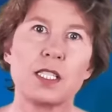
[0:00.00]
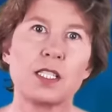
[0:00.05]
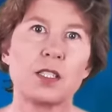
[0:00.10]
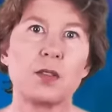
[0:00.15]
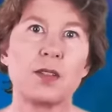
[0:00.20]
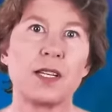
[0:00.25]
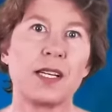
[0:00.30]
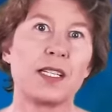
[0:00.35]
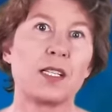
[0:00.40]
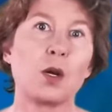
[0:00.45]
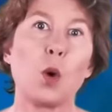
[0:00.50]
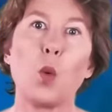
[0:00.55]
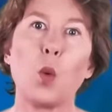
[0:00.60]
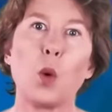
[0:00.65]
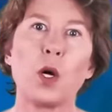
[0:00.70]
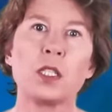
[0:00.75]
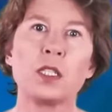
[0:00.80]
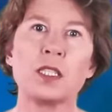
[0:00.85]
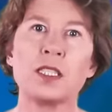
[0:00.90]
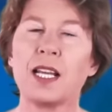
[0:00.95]
so that
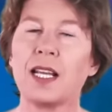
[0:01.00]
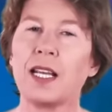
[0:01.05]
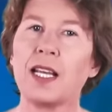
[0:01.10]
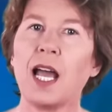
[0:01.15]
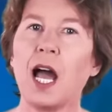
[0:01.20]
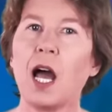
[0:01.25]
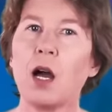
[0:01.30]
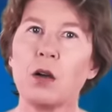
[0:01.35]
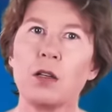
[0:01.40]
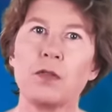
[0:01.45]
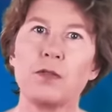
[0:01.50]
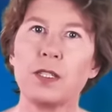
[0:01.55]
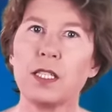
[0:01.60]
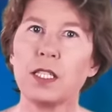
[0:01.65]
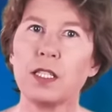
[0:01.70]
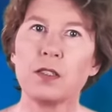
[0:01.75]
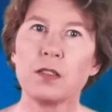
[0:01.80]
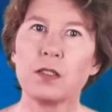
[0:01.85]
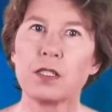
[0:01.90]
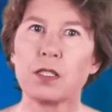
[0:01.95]
one day our
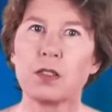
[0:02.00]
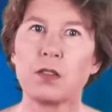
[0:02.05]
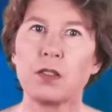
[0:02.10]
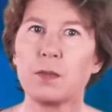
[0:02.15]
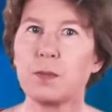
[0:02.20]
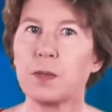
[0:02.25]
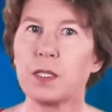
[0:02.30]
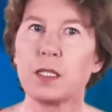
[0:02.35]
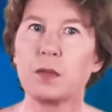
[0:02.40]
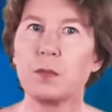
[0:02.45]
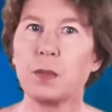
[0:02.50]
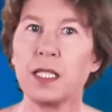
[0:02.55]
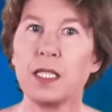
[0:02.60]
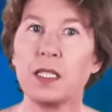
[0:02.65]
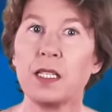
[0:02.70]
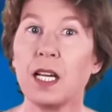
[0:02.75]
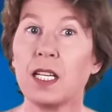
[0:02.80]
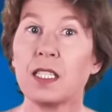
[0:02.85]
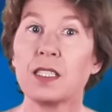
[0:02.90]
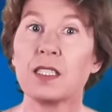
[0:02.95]
video scripts will
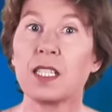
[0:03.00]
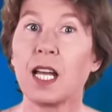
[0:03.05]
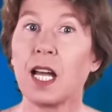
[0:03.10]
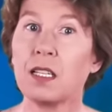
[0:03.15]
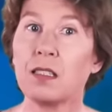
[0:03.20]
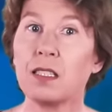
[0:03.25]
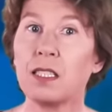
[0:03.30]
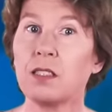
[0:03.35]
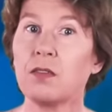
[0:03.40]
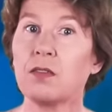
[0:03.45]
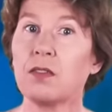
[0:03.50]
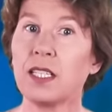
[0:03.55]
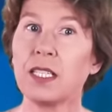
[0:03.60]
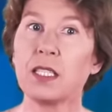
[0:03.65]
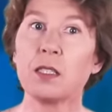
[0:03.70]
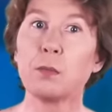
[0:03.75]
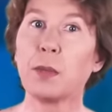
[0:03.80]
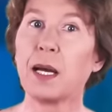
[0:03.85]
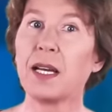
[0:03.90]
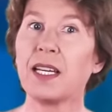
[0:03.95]
be entirely
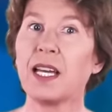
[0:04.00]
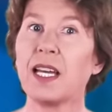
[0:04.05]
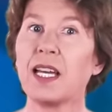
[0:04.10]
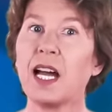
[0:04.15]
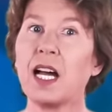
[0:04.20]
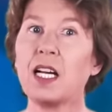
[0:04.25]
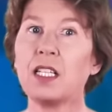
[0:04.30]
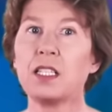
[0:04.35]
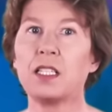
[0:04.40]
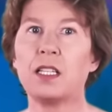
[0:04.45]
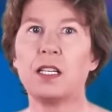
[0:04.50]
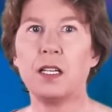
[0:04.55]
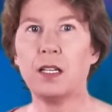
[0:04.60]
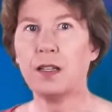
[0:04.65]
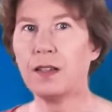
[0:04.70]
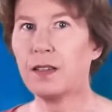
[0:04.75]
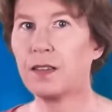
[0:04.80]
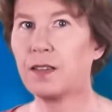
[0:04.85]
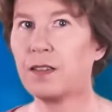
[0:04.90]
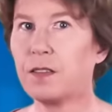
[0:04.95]
written by AI,
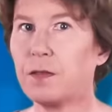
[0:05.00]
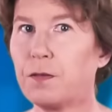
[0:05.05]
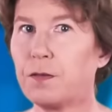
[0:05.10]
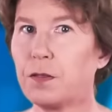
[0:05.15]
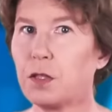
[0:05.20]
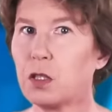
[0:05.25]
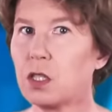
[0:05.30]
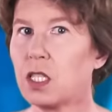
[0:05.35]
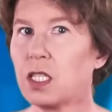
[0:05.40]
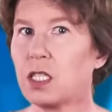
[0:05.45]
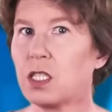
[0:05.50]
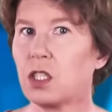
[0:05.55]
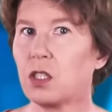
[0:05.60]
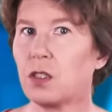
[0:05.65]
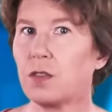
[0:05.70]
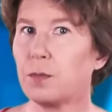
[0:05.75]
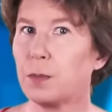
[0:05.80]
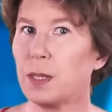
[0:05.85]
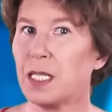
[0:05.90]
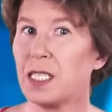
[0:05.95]
and the footage
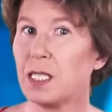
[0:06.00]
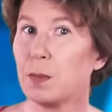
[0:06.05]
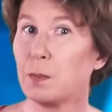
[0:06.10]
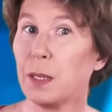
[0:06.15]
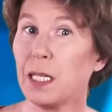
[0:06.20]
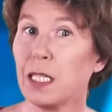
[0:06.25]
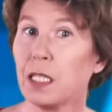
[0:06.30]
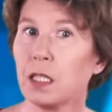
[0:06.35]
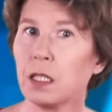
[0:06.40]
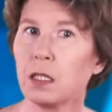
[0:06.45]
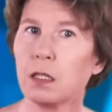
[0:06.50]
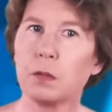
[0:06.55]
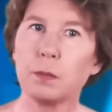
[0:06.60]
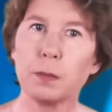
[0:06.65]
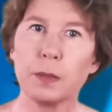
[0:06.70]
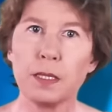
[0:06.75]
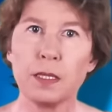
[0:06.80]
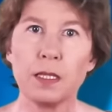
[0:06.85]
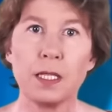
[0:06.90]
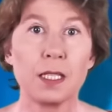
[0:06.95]
of me speaking will
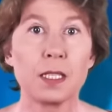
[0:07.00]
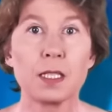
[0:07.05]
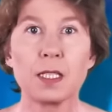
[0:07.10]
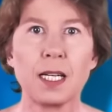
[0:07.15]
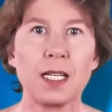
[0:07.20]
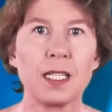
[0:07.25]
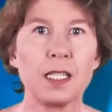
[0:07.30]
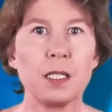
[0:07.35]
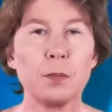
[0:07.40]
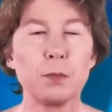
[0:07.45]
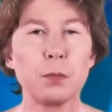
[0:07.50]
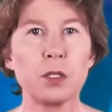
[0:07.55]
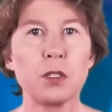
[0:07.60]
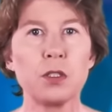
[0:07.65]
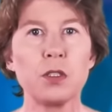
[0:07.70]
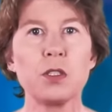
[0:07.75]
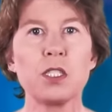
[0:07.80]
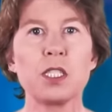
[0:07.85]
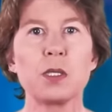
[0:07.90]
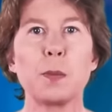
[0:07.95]
be entirely
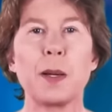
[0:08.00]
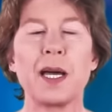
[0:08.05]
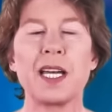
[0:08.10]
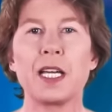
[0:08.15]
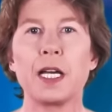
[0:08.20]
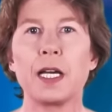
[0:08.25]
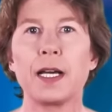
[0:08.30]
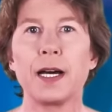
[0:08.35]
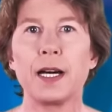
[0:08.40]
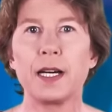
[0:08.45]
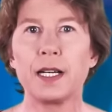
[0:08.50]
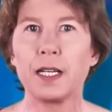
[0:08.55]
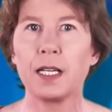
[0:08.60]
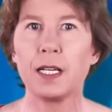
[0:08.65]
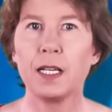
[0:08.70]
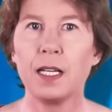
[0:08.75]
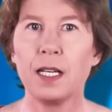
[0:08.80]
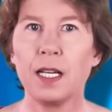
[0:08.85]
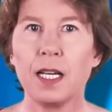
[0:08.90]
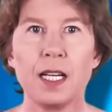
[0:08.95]
produced by AI,
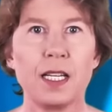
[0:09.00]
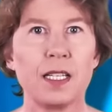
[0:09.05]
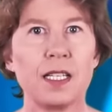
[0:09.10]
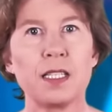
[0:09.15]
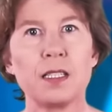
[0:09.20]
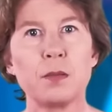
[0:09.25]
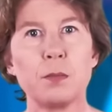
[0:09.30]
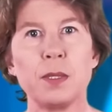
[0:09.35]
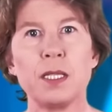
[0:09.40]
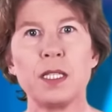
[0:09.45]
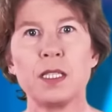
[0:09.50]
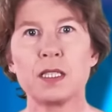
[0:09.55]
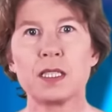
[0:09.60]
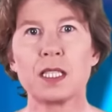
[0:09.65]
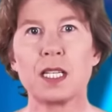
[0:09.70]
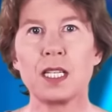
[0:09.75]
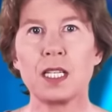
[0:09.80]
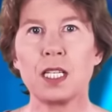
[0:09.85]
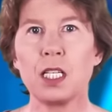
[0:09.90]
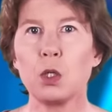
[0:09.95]
and it'll be
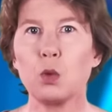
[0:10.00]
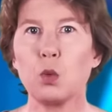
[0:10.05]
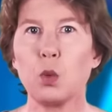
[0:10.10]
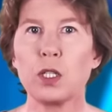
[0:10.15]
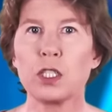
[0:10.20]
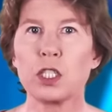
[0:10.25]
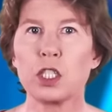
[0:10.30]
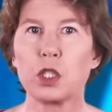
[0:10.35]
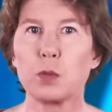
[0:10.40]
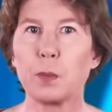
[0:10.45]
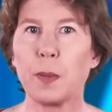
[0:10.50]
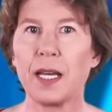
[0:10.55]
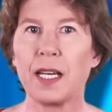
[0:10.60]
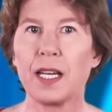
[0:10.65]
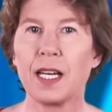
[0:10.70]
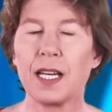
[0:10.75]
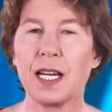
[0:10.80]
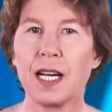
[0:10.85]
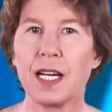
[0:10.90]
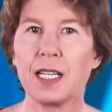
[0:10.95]
entirely watched by
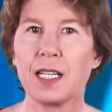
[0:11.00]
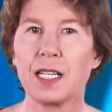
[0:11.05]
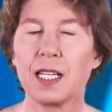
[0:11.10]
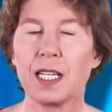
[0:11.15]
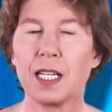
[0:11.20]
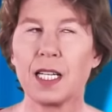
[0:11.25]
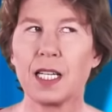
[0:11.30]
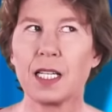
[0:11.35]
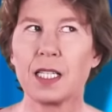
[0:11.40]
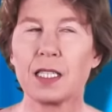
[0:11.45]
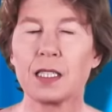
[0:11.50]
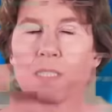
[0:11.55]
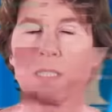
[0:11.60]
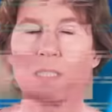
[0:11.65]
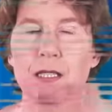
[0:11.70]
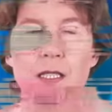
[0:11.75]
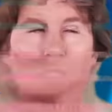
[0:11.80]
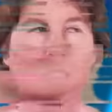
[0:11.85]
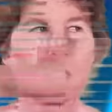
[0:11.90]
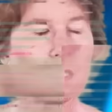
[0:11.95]
AI. And
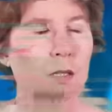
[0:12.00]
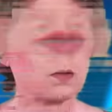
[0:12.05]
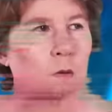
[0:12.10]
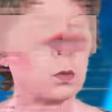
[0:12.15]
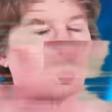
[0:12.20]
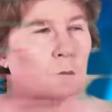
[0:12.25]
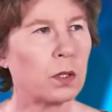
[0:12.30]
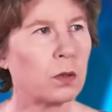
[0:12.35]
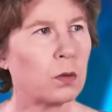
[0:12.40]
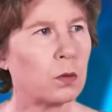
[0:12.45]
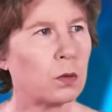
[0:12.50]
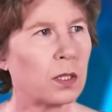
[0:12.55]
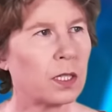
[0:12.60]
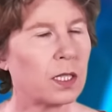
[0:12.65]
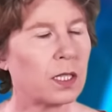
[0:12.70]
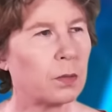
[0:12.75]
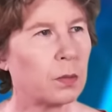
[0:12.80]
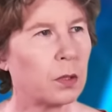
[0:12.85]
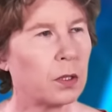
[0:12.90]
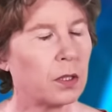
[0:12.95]
uh, what
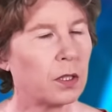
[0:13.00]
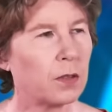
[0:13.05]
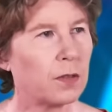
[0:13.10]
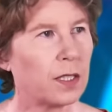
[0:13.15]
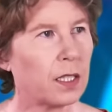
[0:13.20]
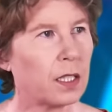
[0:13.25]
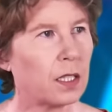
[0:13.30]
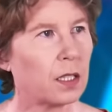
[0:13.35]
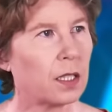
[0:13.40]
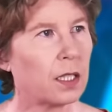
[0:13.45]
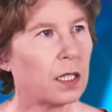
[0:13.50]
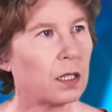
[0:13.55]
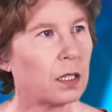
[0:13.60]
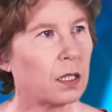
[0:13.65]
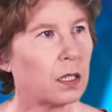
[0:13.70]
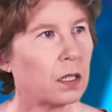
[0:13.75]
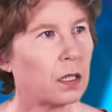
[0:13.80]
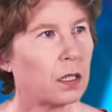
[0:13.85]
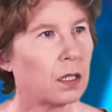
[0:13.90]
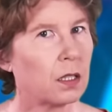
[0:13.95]
was the point of that again?